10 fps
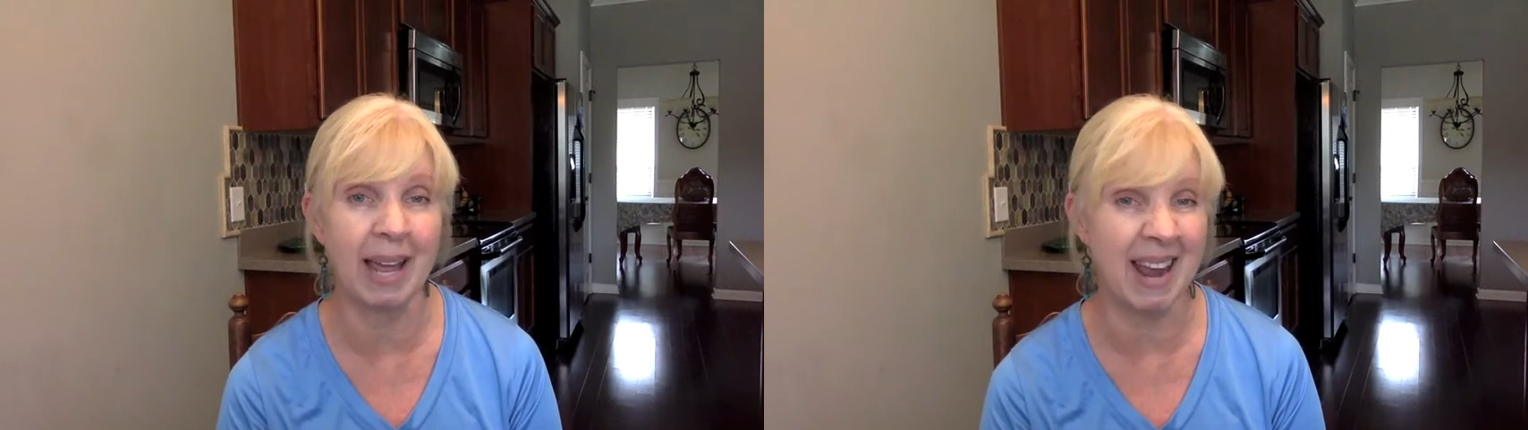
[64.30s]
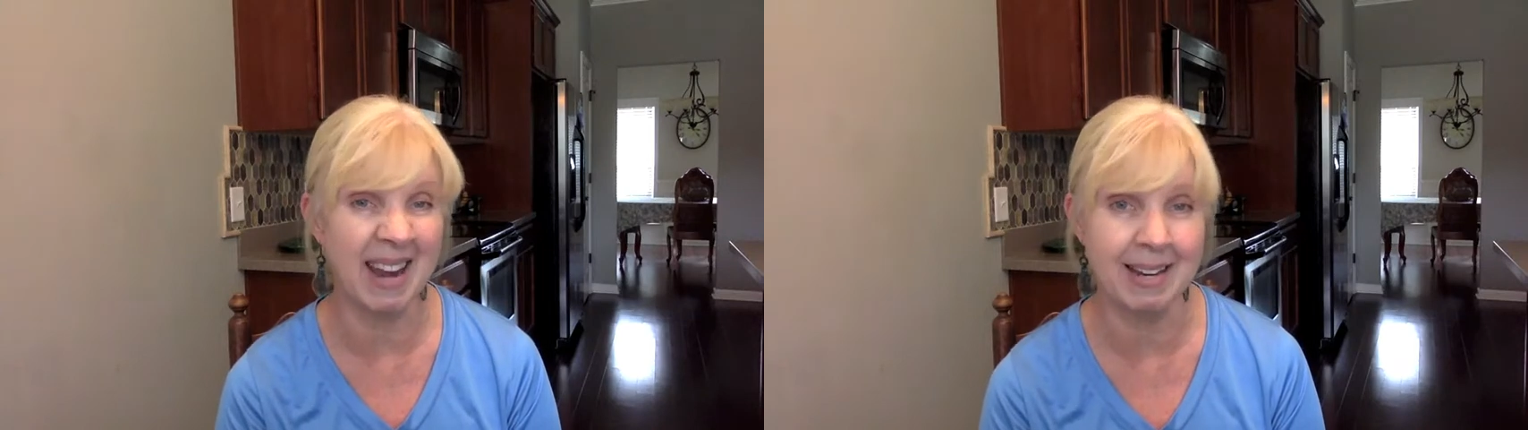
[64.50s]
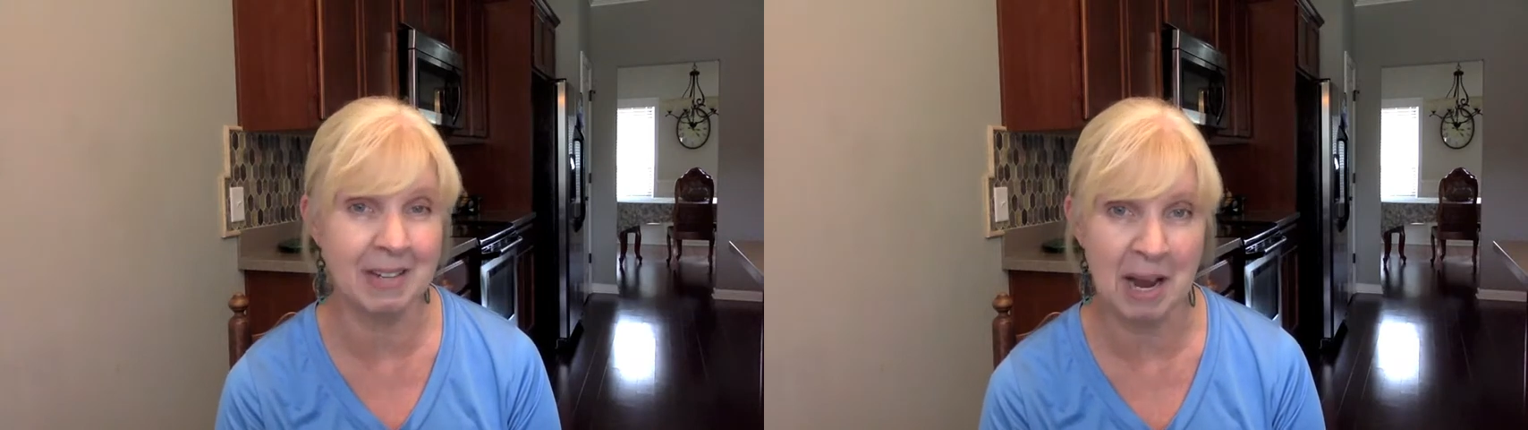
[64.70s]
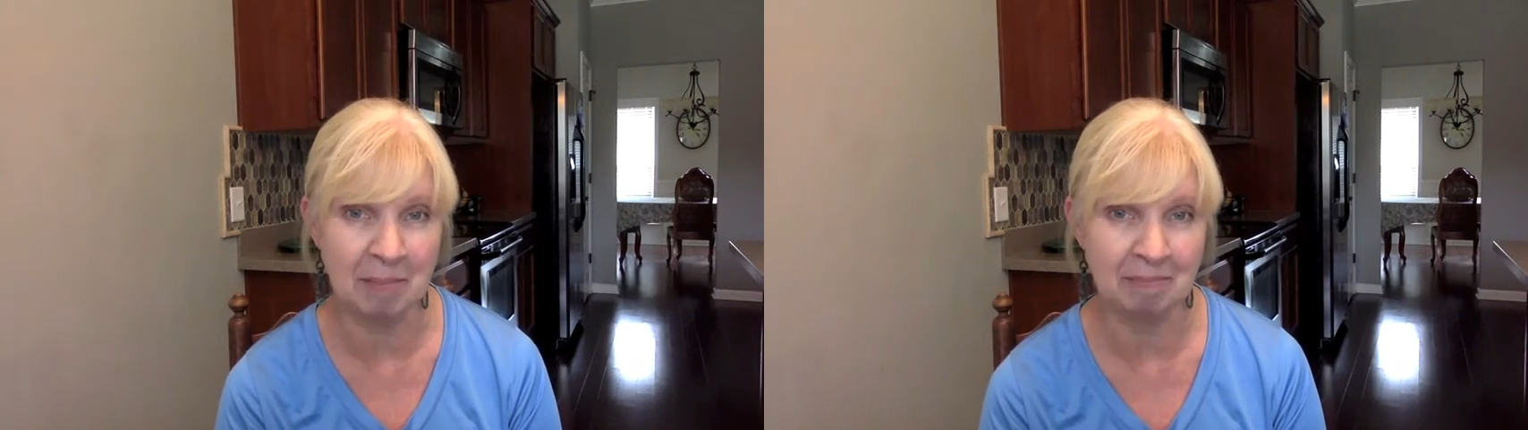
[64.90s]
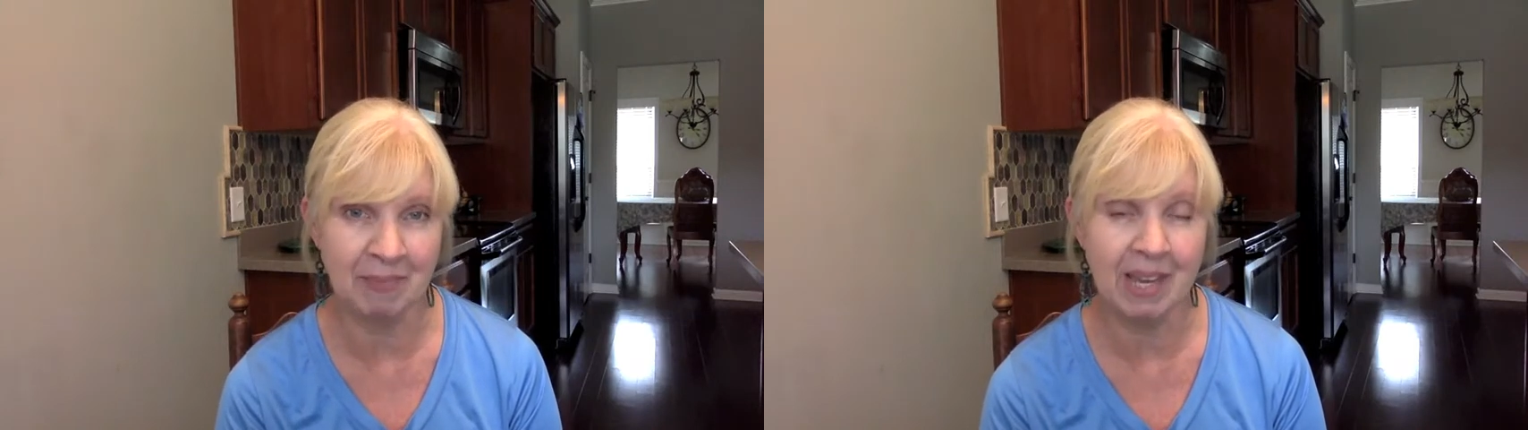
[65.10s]
at any
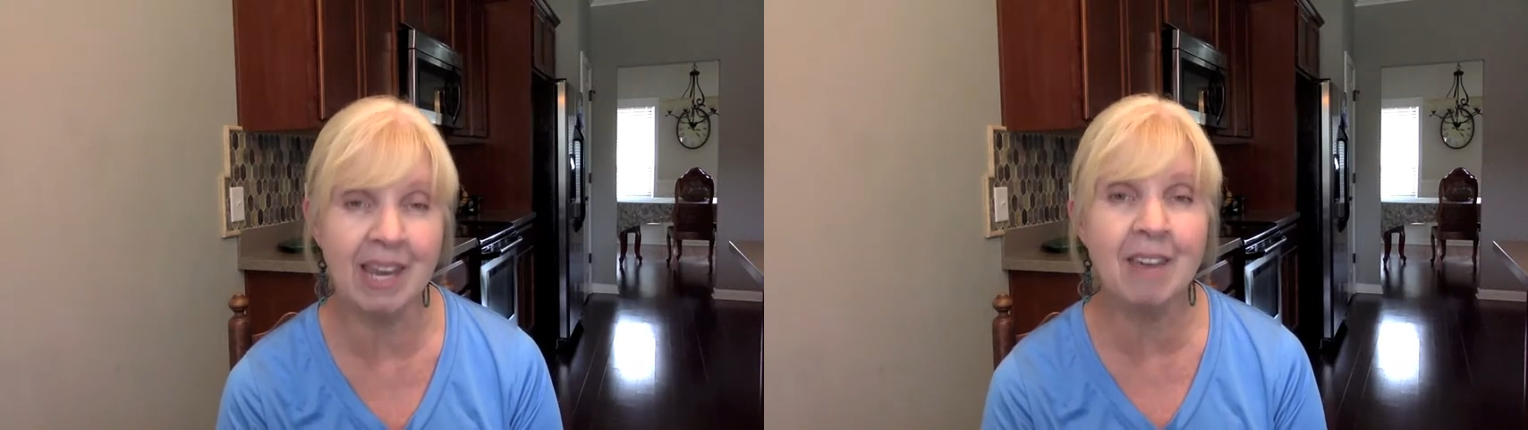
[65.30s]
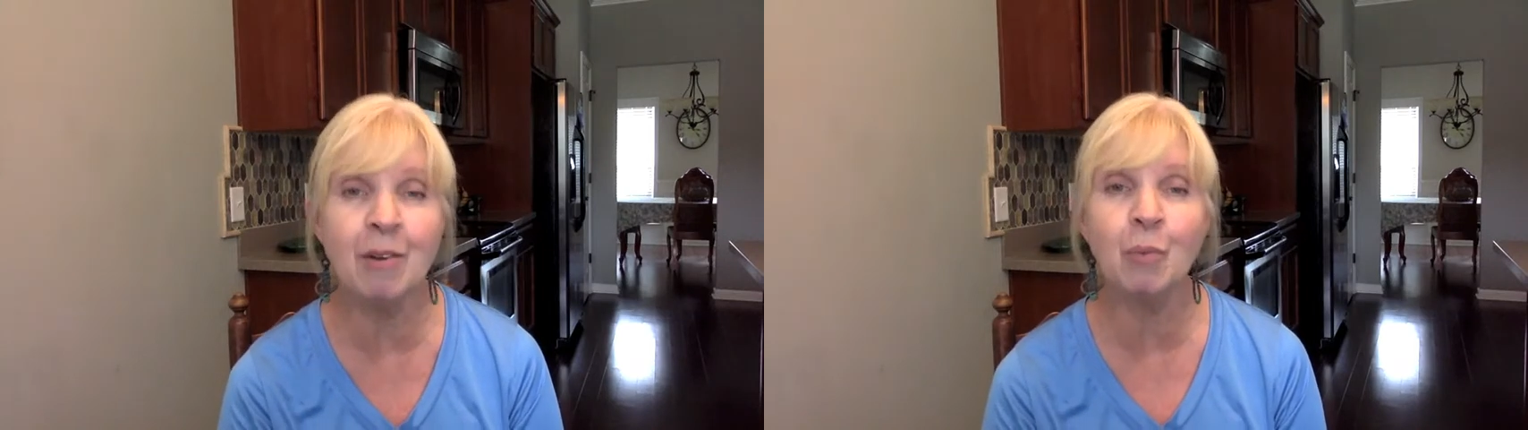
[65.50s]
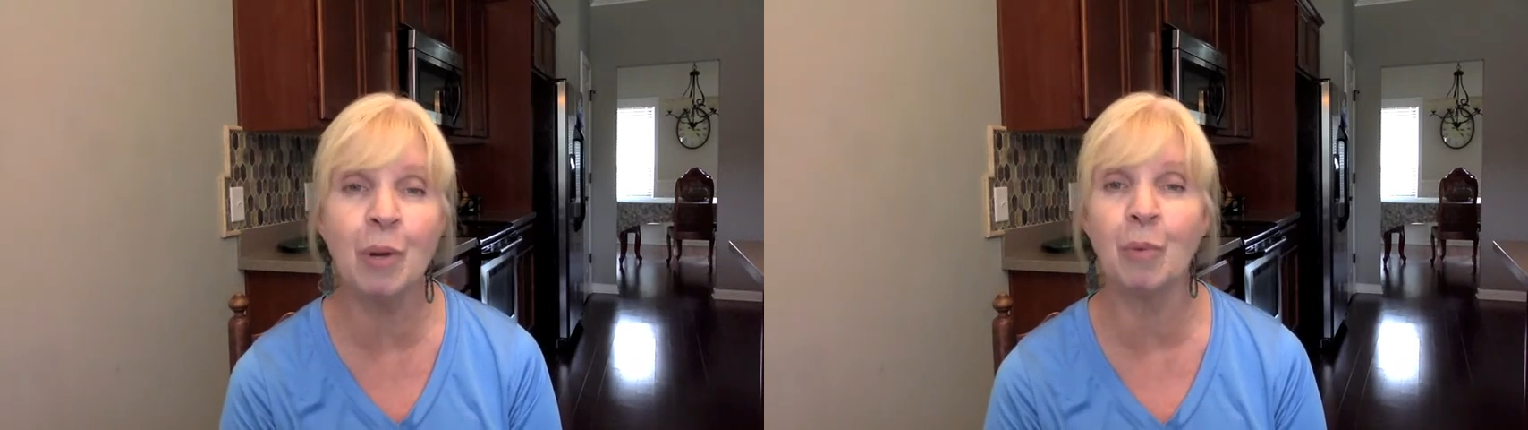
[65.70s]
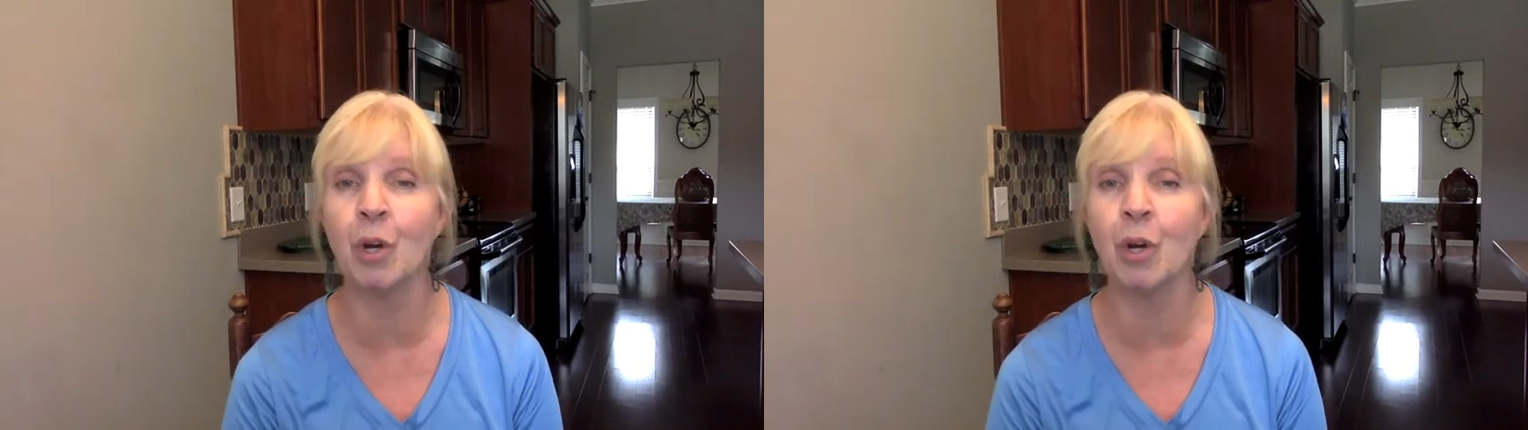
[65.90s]
time, even when